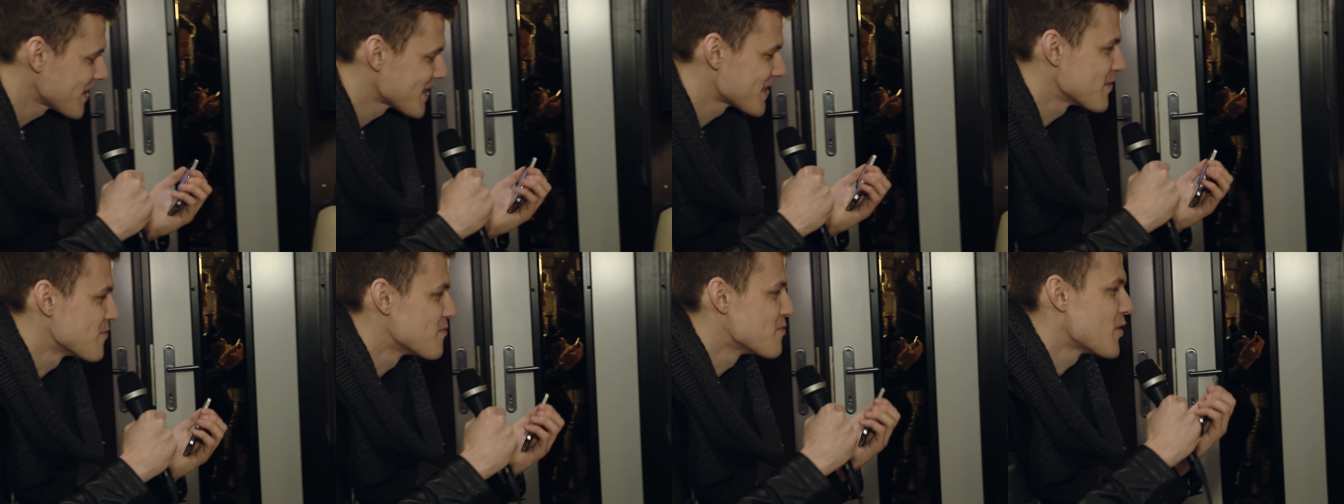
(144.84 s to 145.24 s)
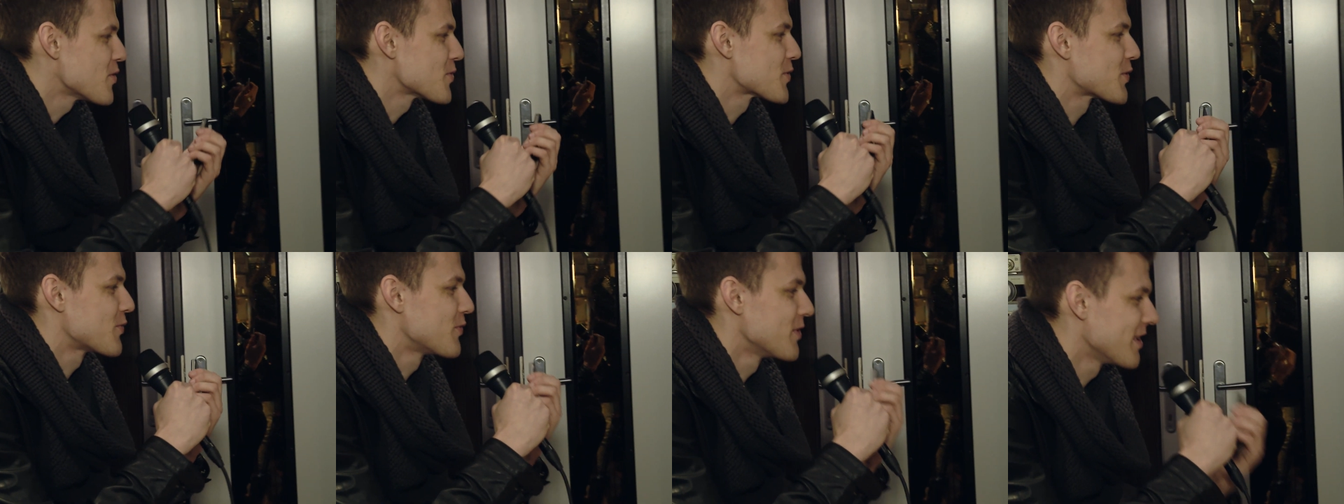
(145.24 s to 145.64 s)
is the
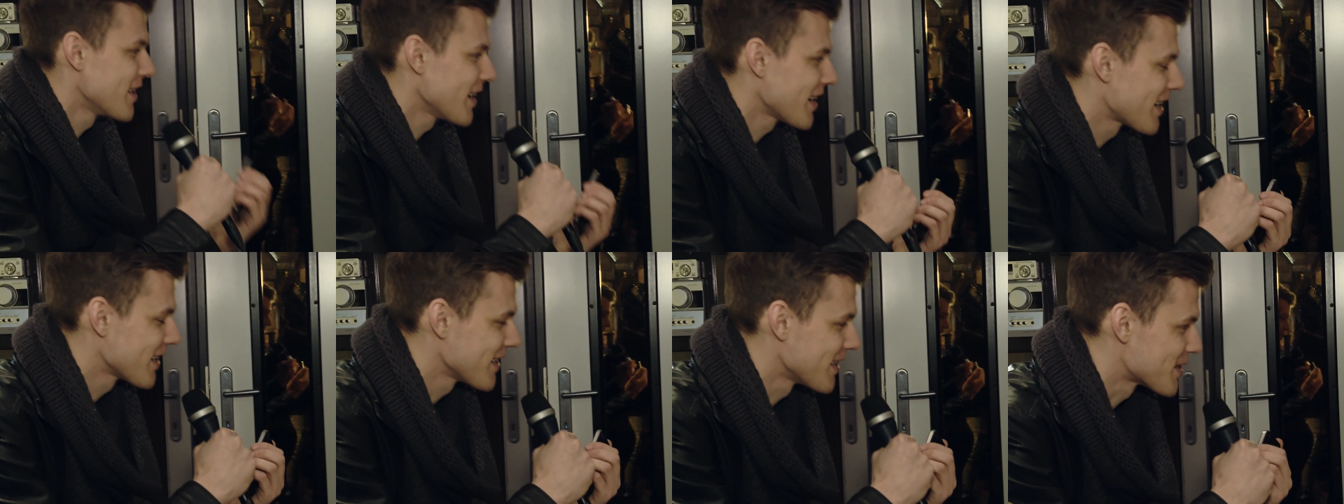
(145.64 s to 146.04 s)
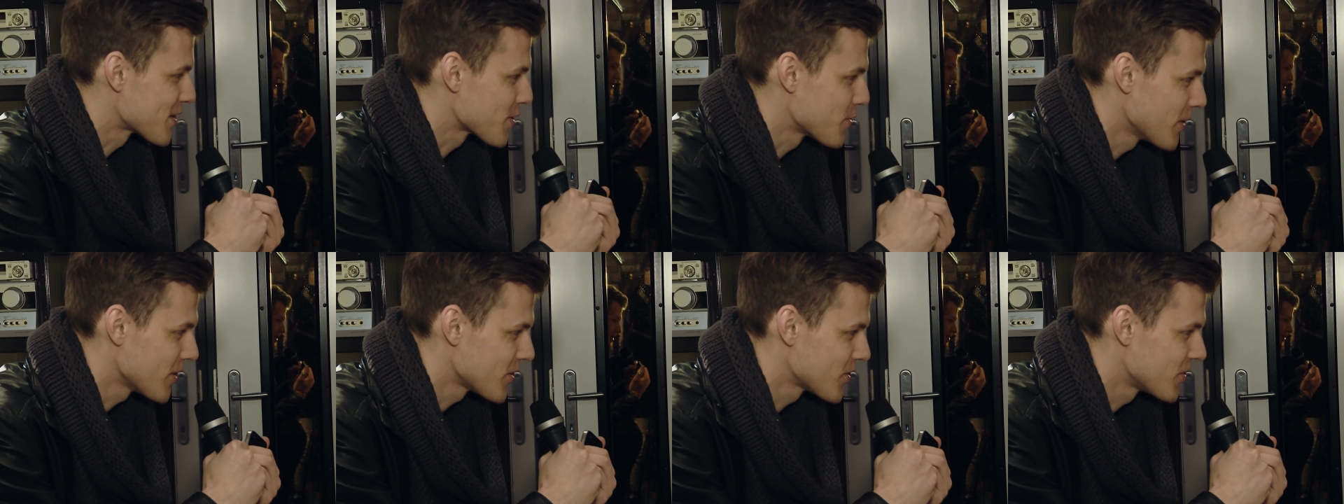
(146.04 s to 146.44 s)
most ridiculous
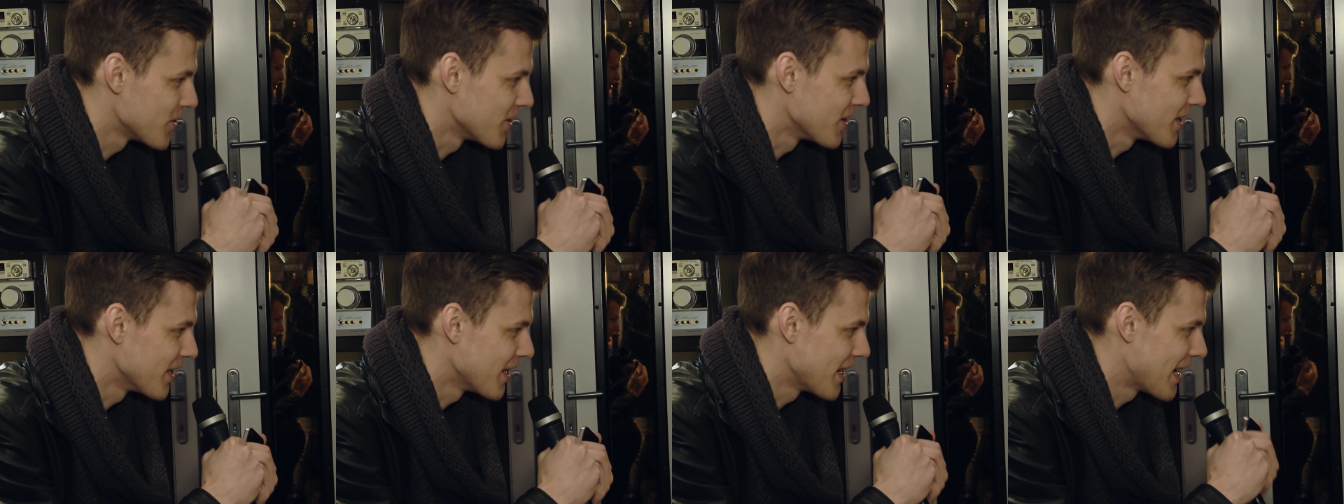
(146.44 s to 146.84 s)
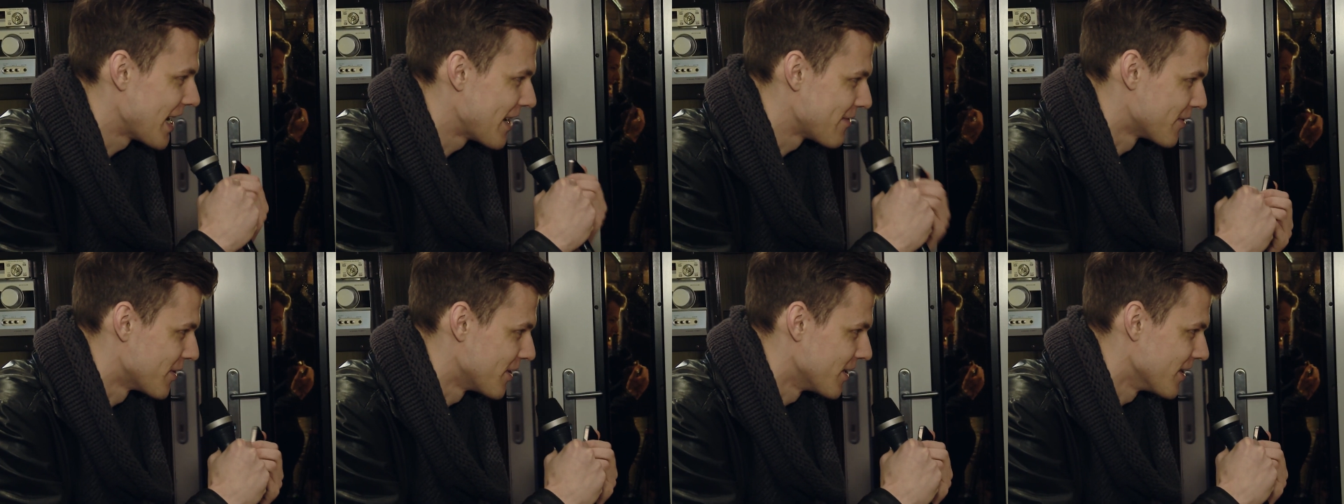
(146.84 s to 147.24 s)
question
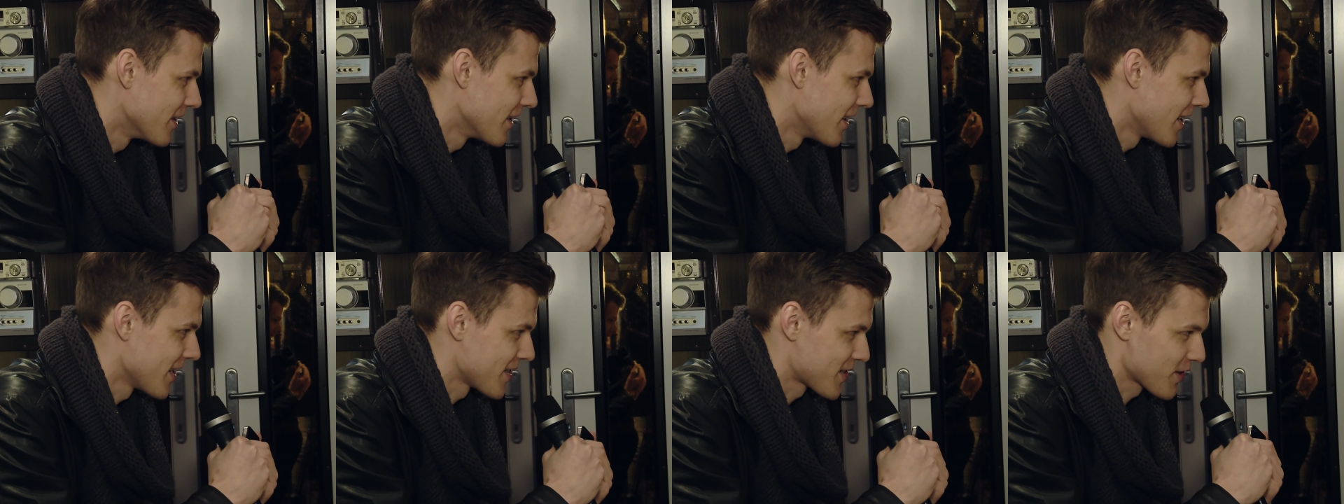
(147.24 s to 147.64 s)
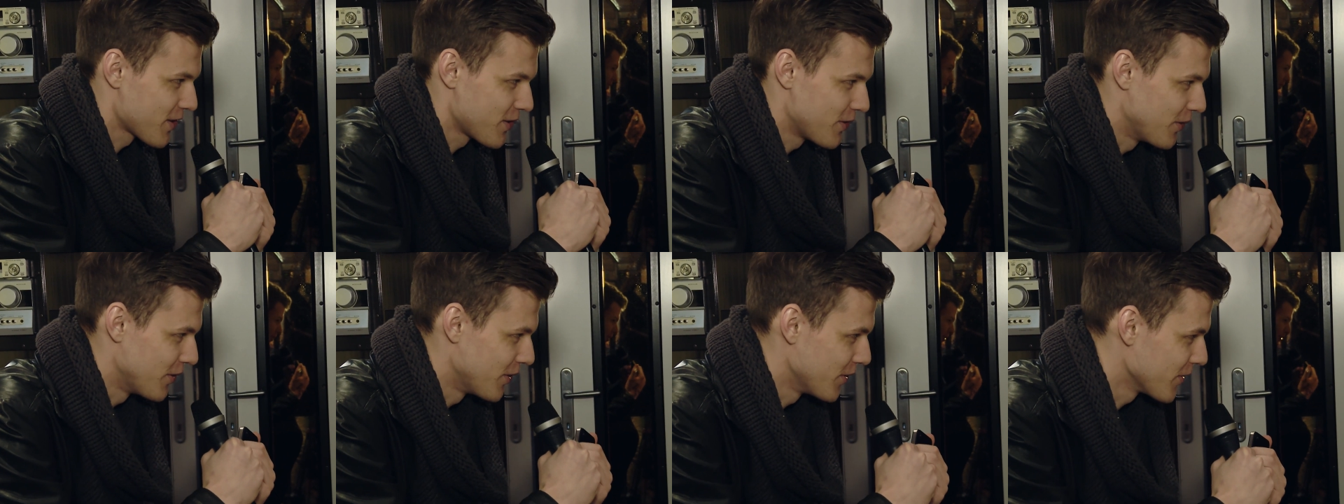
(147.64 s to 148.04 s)
ever asked
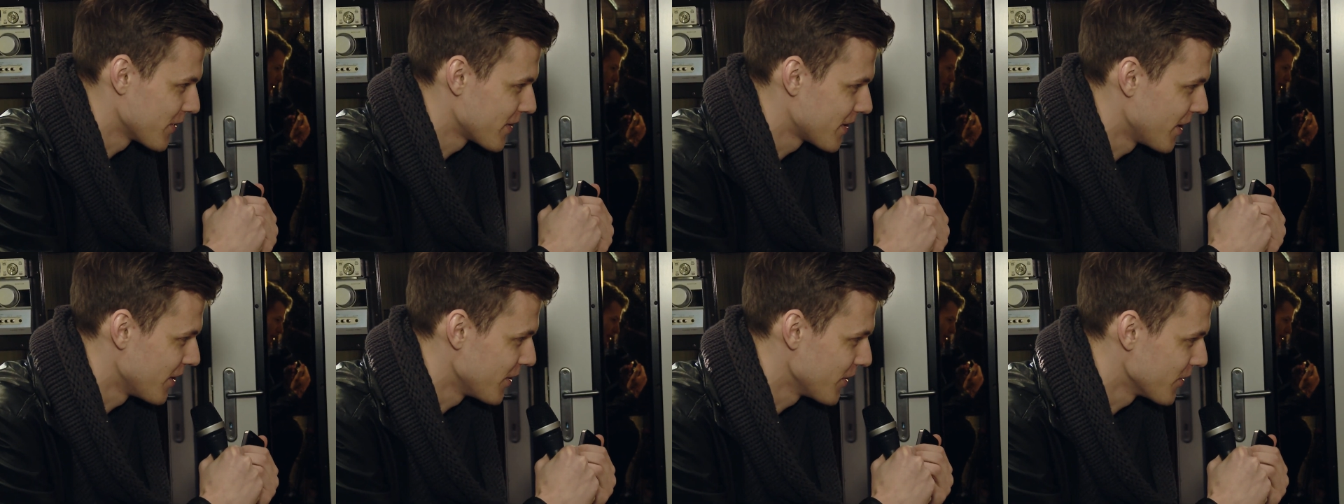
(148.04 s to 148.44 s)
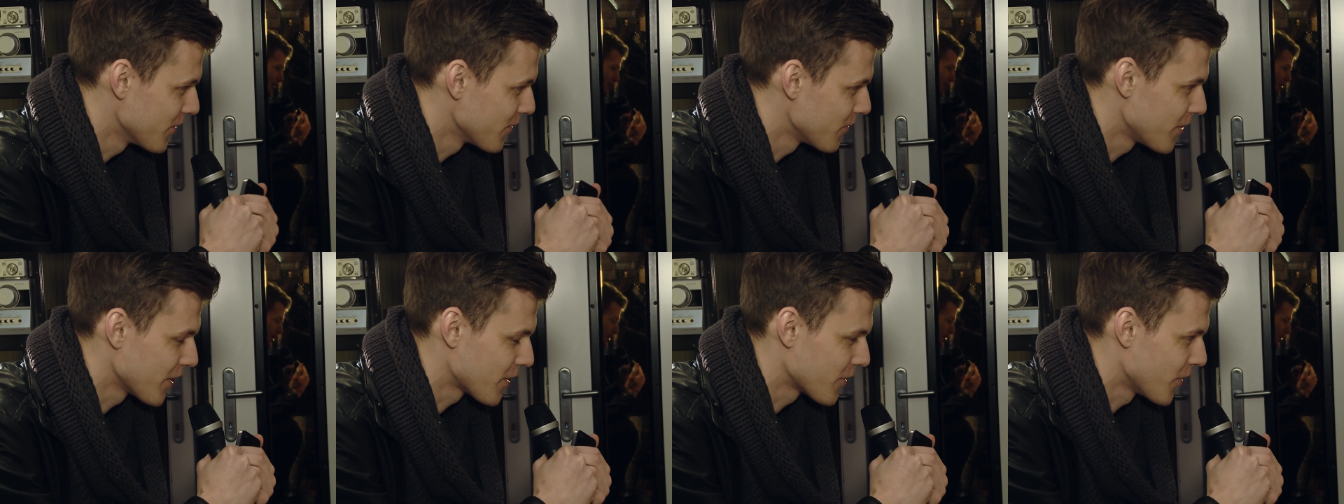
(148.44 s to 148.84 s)
to you? Can
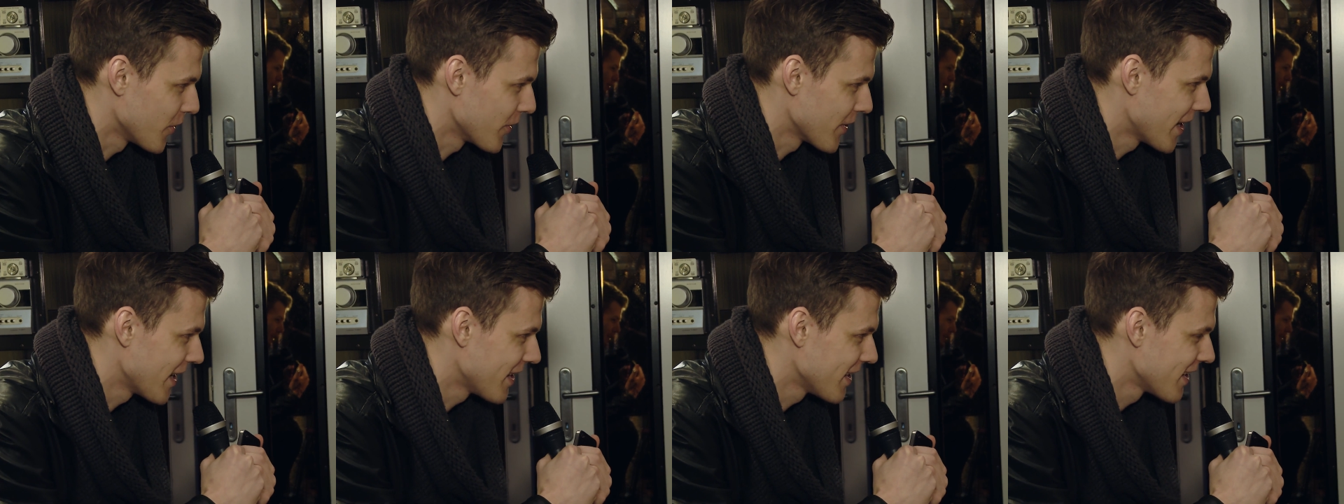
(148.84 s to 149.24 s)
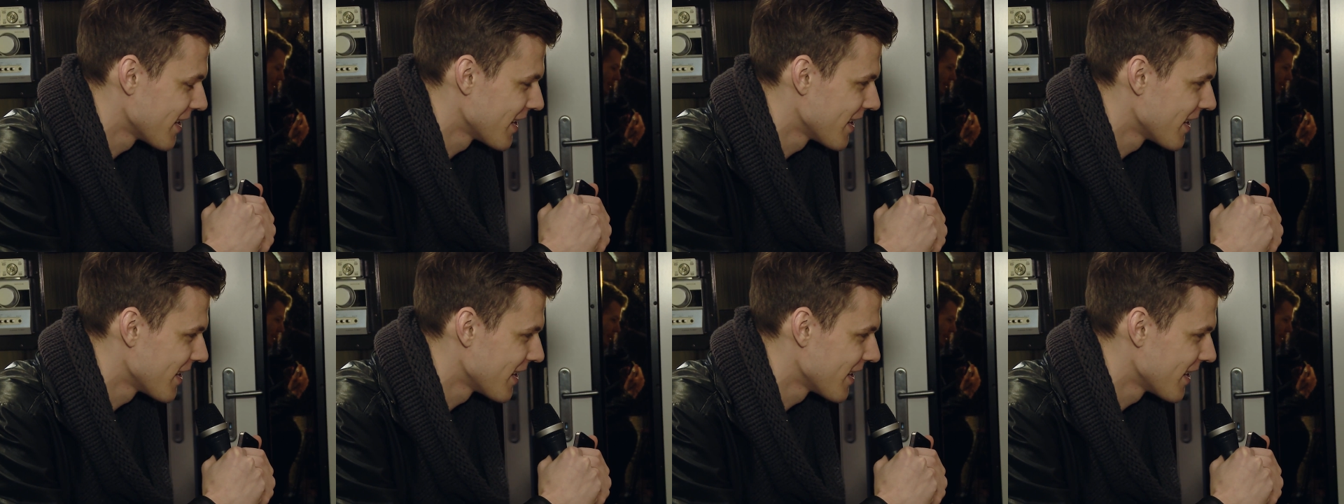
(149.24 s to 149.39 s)
you recall that?